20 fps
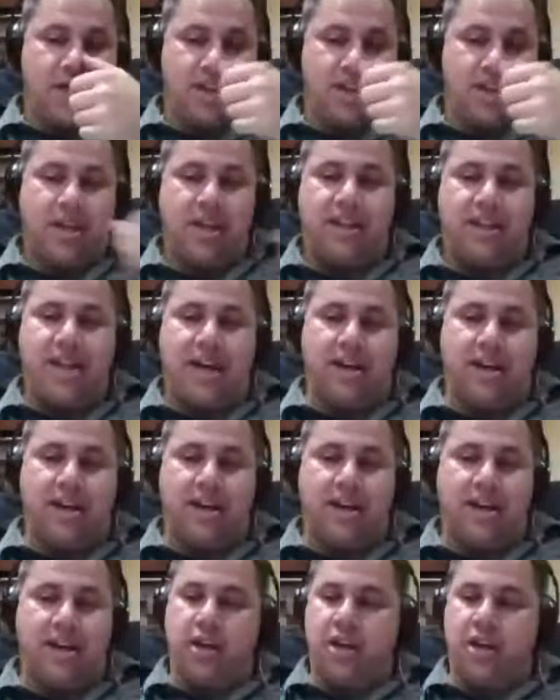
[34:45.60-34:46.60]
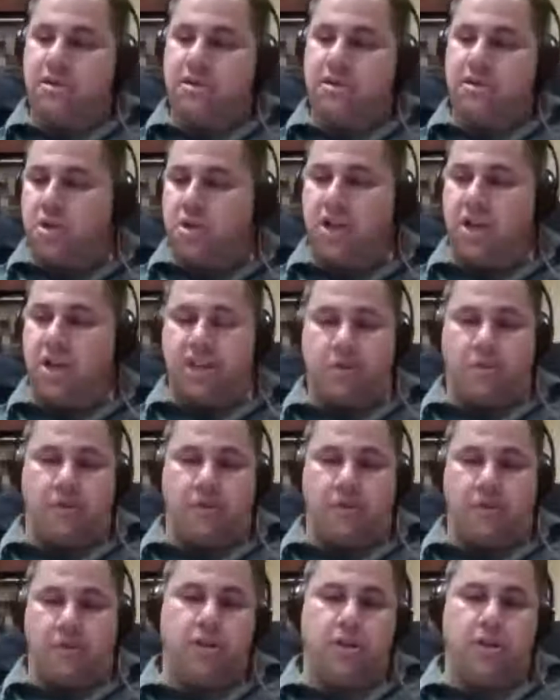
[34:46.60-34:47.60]
get that going, so you get that
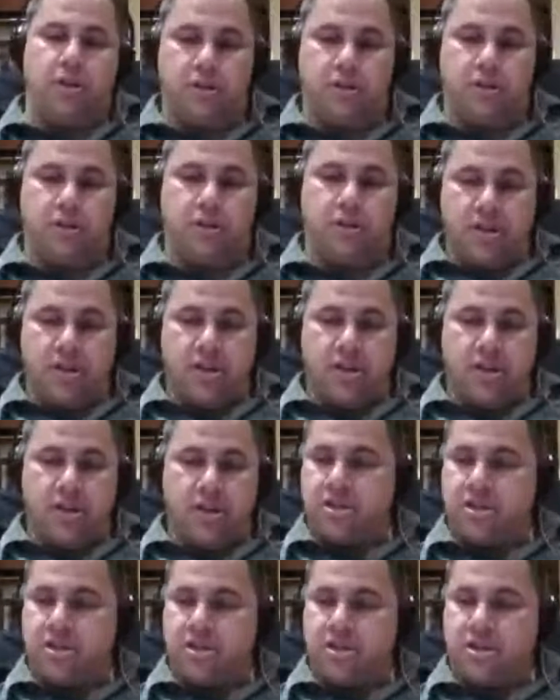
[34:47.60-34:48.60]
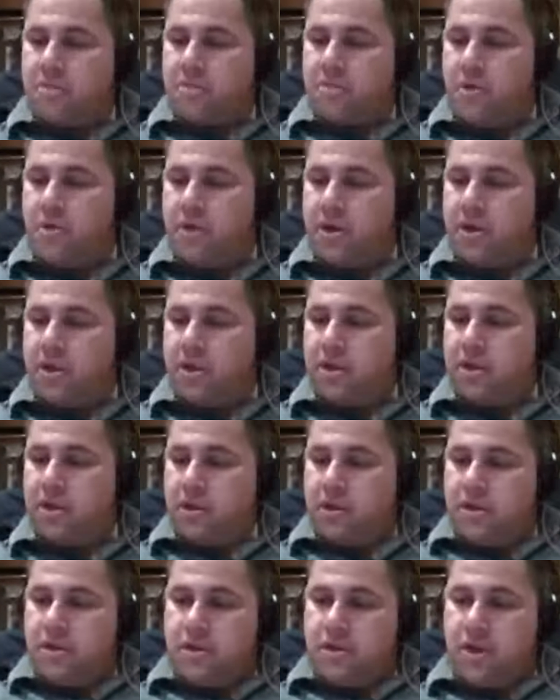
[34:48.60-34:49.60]
referral system going,
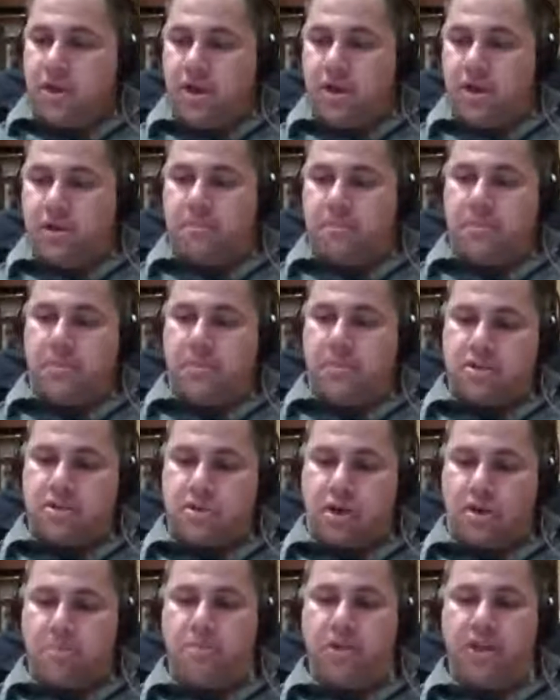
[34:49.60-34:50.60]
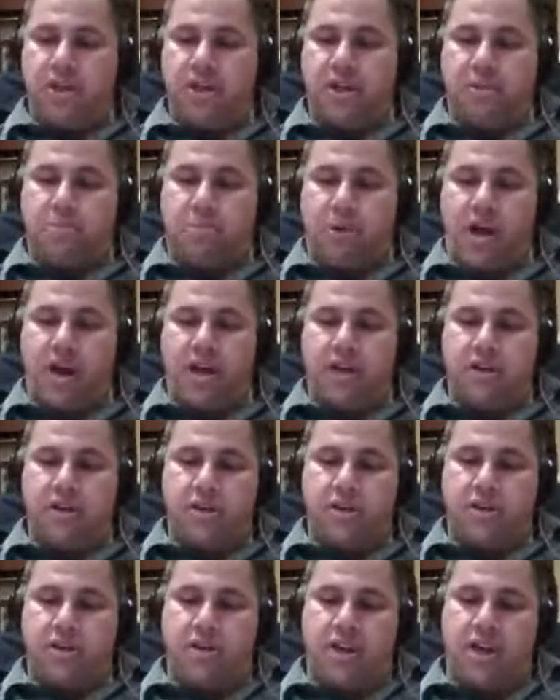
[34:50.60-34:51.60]
and start building a brand. You know, you're
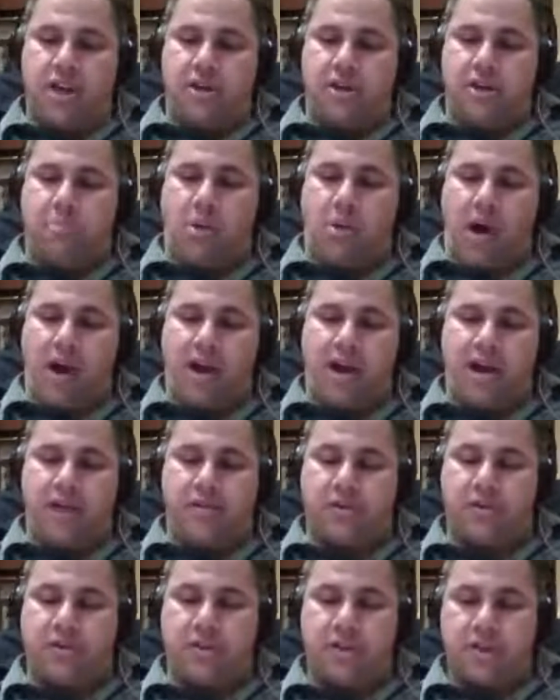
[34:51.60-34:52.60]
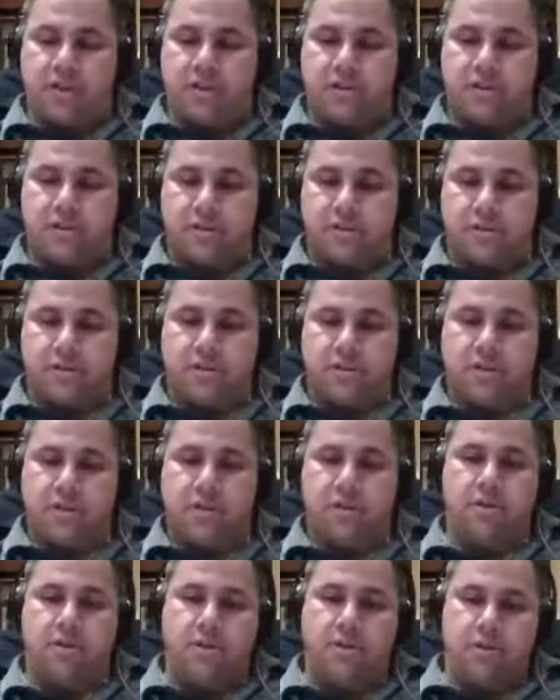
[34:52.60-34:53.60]
getting your brand out there and things.
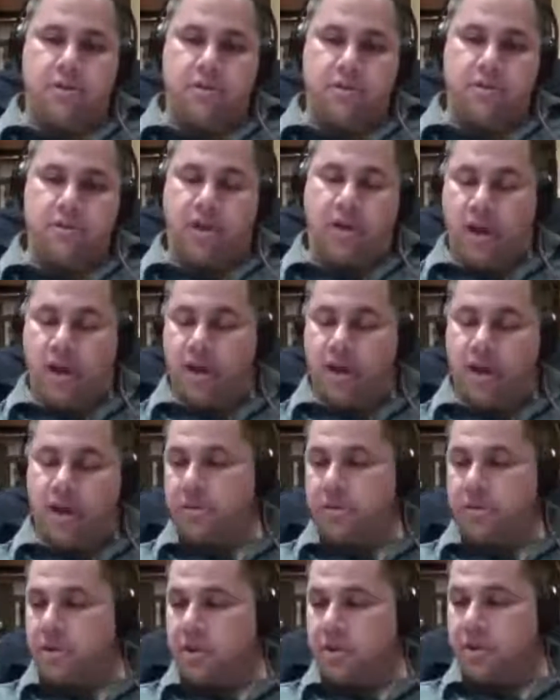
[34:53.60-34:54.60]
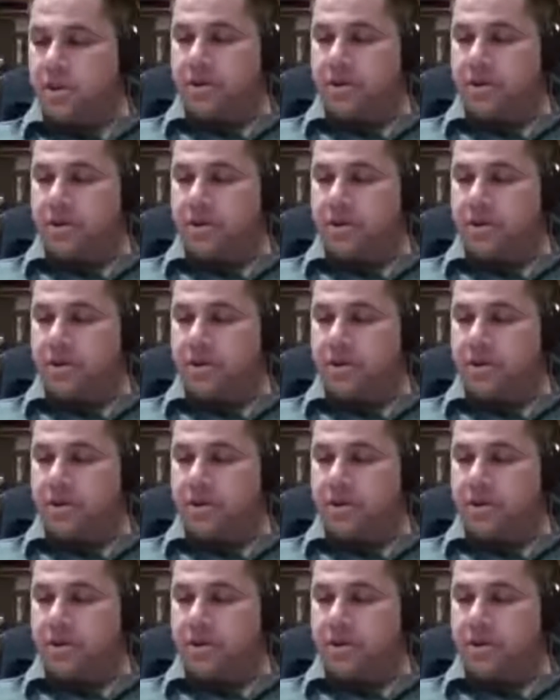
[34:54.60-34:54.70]
So I agree with you on